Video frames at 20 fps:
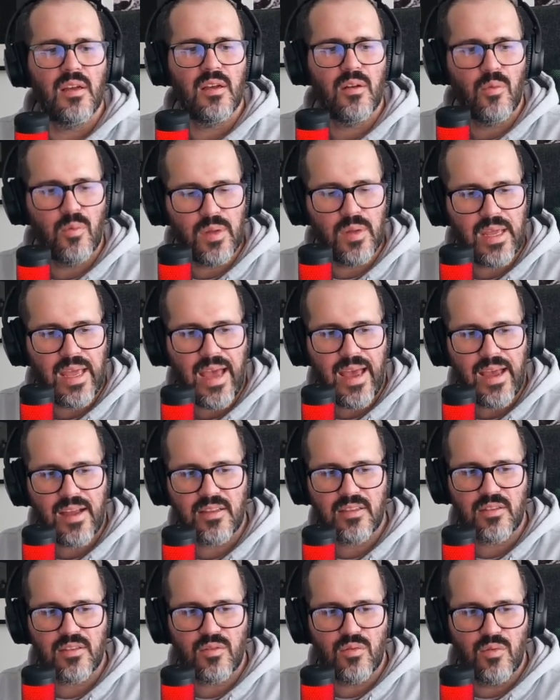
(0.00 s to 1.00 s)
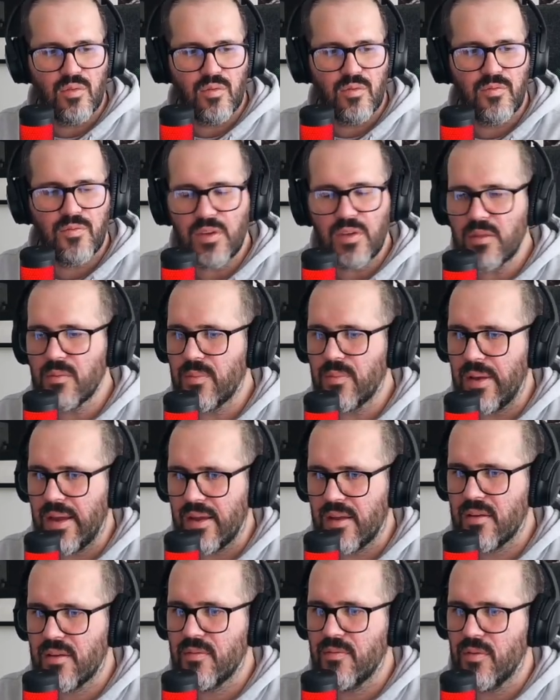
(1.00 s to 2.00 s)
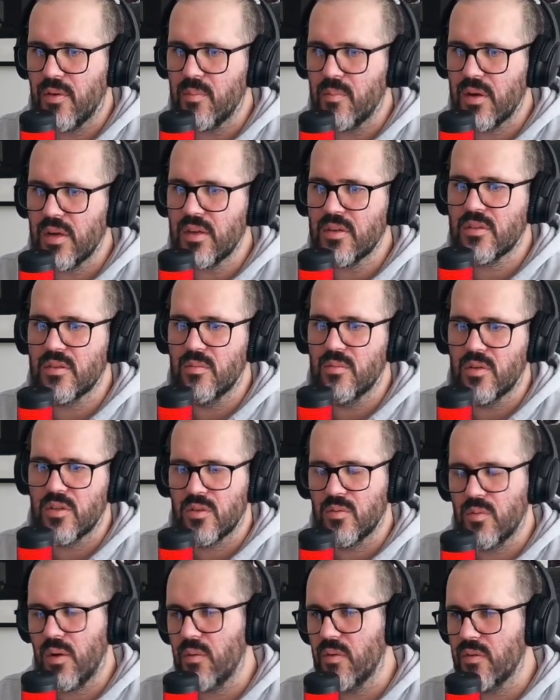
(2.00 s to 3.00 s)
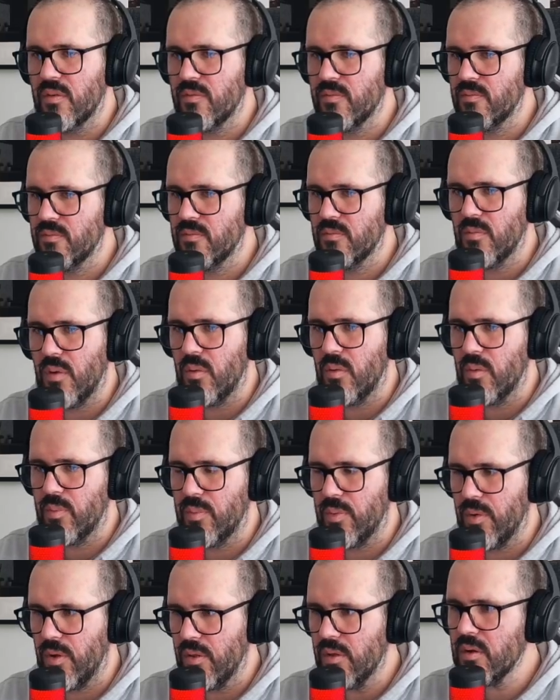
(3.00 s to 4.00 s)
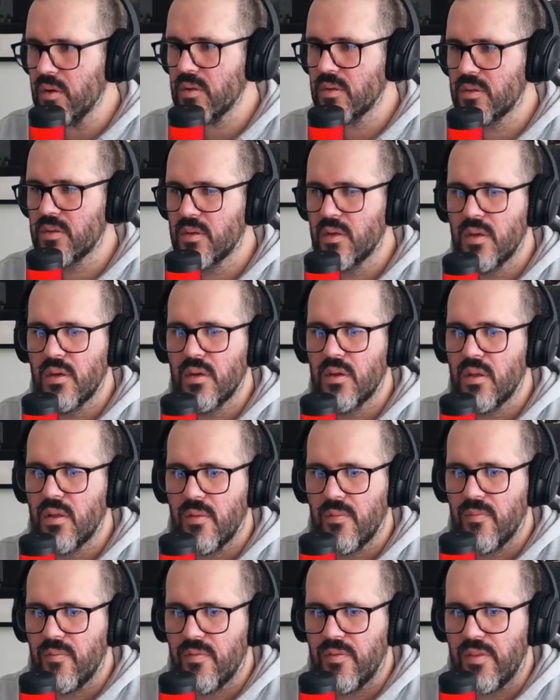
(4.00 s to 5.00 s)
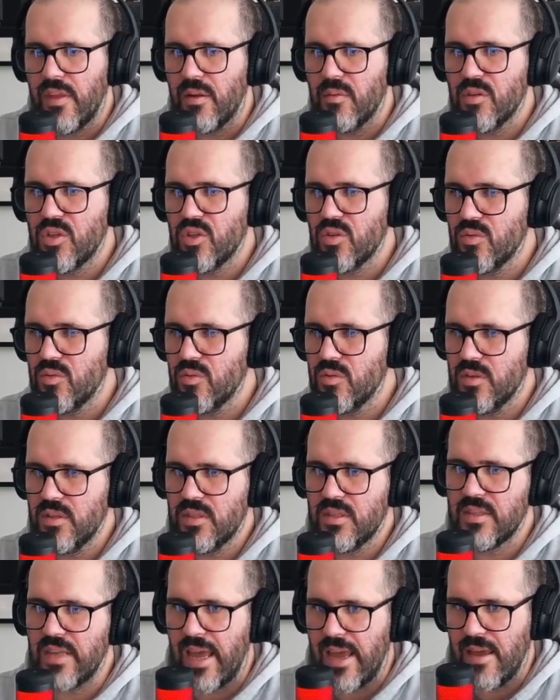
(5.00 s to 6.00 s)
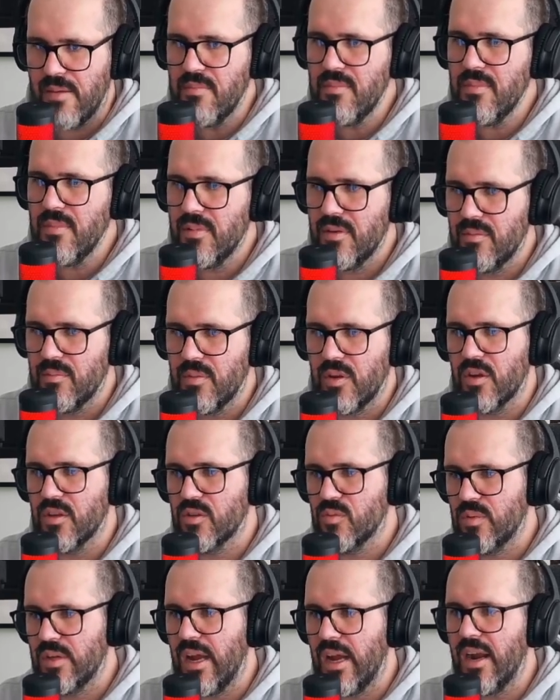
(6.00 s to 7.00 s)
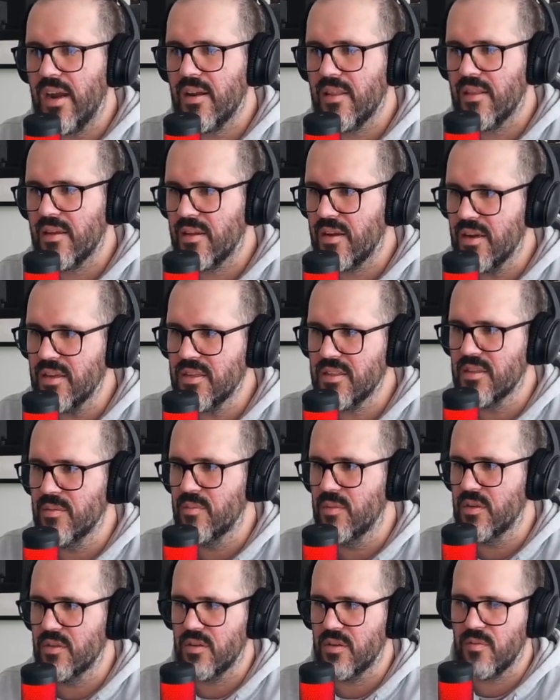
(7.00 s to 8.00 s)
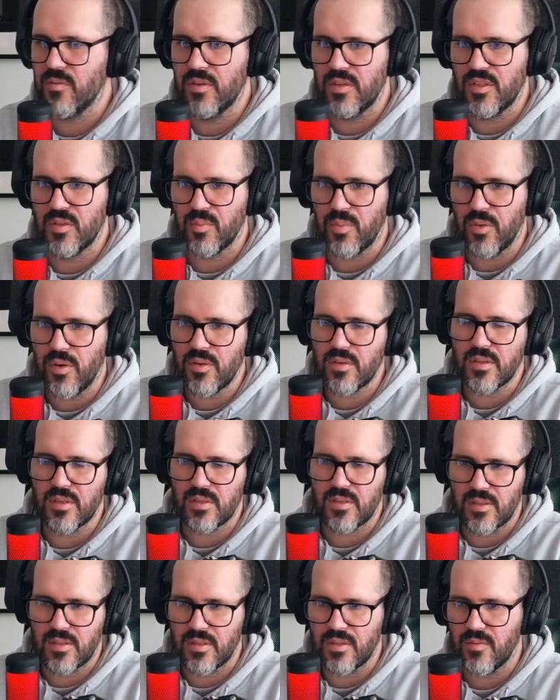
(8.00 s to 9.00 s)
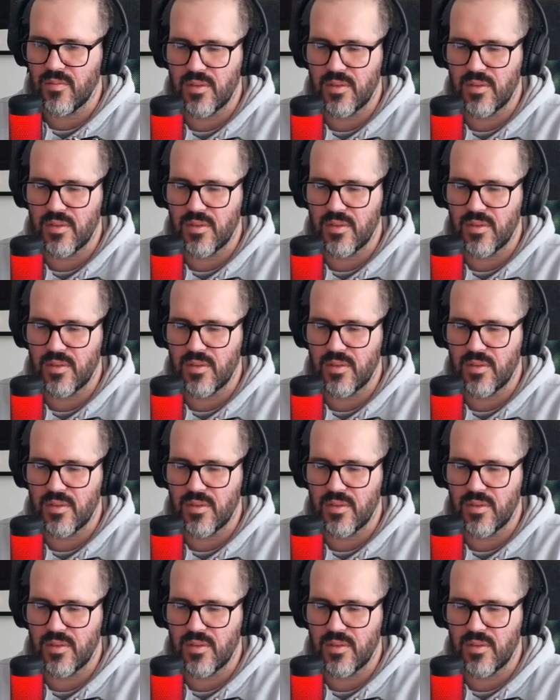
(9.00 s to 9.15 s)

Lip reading: react to feedback from customers to our product, then we should do the same, because we are the customers of these processes